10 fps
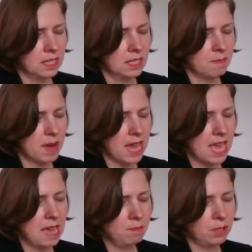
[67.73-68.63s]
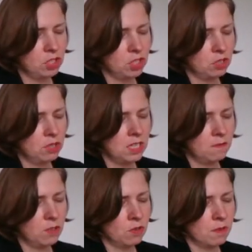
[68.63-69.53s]
my amplitude,
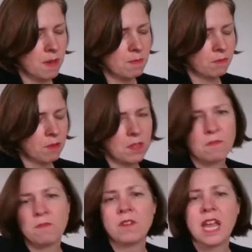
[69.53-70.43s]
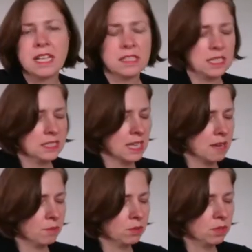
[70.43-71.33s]
if you remember from the last
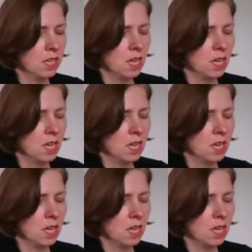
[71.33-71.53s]
example,